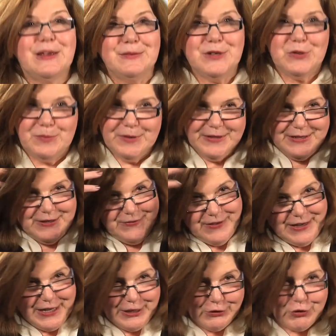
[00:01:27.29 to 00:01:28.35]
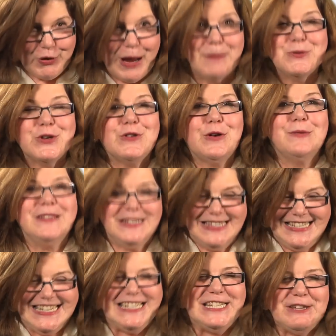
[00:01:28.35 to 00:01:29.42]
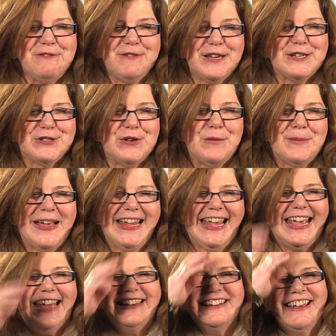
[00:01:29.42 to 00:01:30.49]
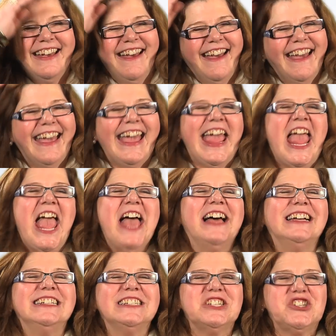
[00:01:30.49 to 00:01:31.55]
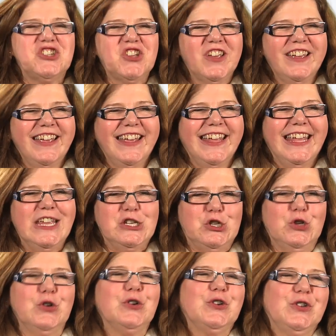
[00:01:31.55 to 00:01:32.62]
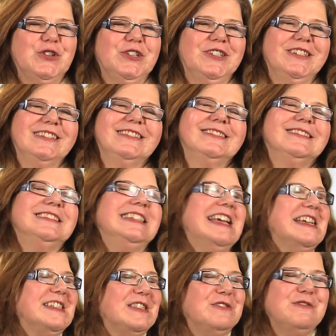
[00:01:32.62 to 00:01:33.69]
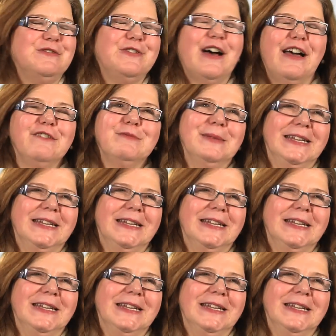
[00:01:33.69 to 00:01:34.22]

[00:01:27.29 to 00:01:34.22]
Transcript: I'm going to put this funny contraption on, this DizzyFIX on my head." And it took less than 5